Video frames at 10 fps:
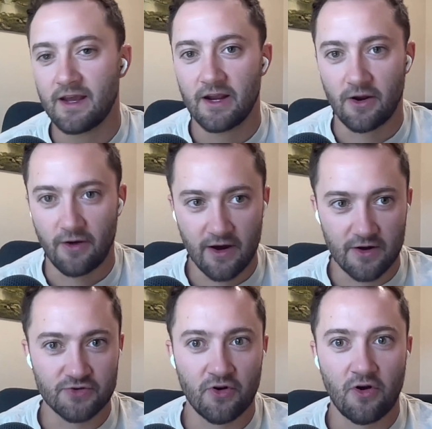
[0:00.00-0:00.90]

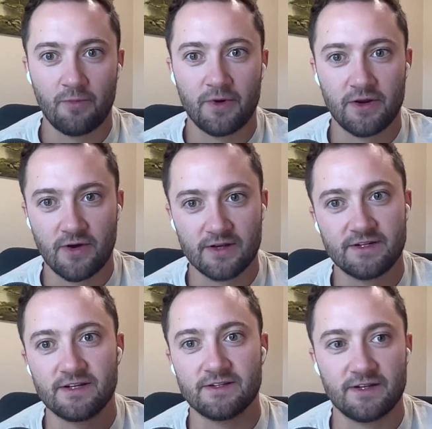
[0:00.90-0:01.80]
Aerodrome and
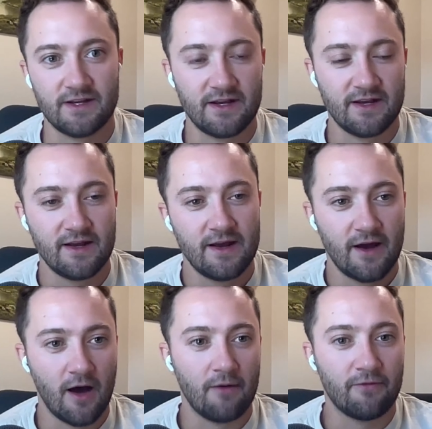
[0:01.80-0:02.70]
USDz
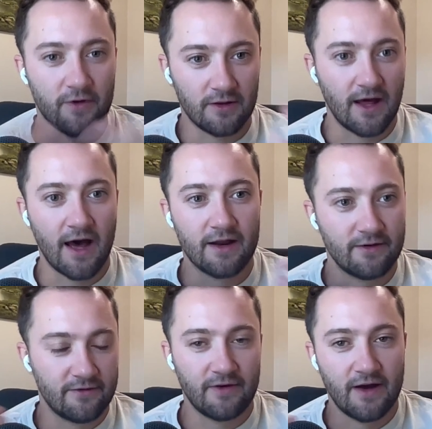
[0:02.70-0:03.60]
up for a lot
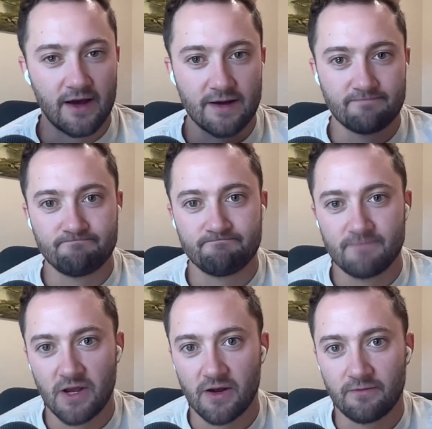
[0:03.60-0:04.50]
of,
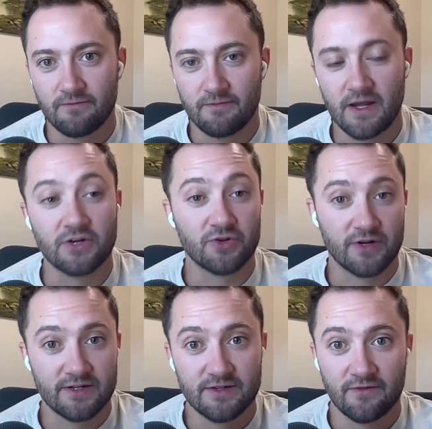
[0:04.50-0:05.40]

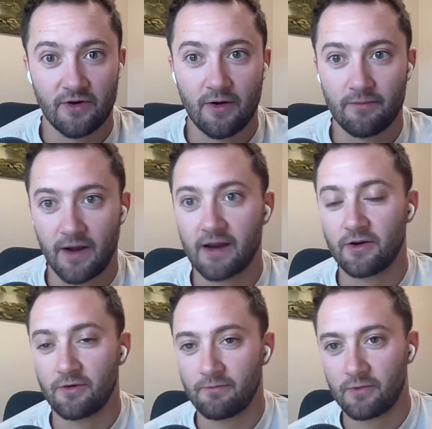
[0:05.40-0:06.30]
interest from kind of
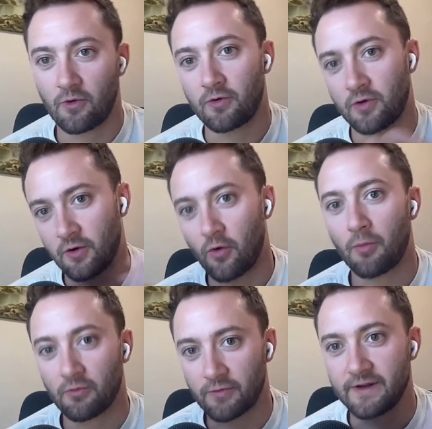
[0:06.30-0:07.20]
your
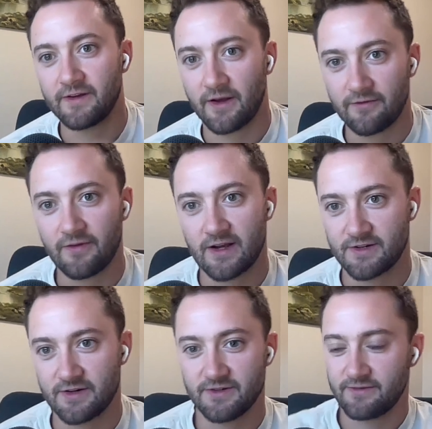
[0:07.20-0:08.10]
normal retail
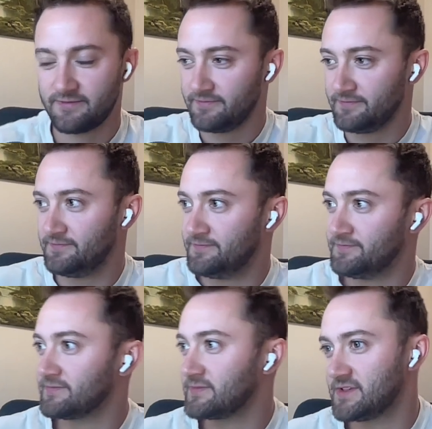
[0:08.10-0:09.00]
investors.
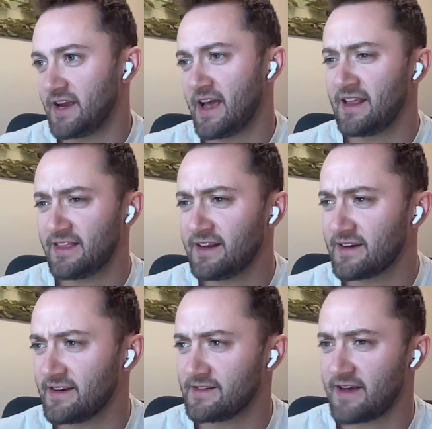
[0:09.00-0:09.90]
So yeah, anything
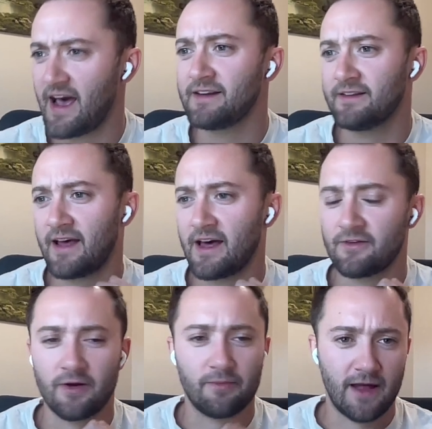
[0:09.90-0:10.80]
to add to that
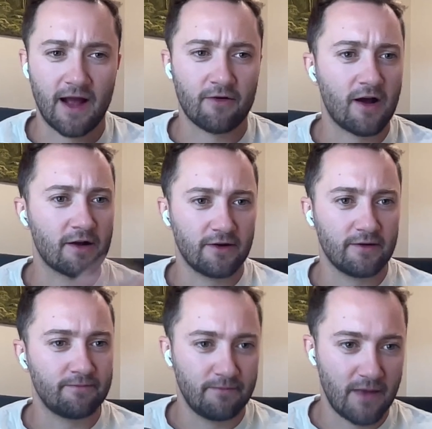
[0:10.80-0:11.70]
around BlackRock
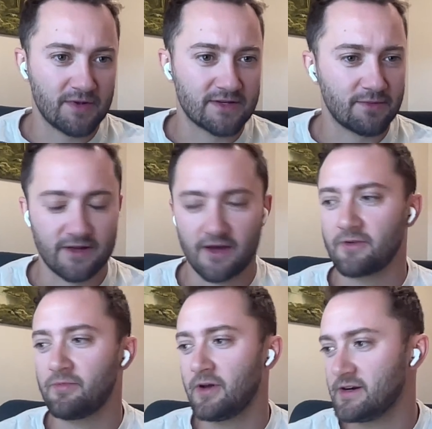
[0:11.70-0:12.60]
or maybe some of the
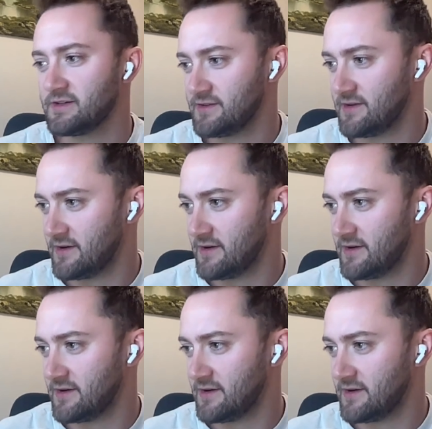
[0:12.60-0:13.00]
other players?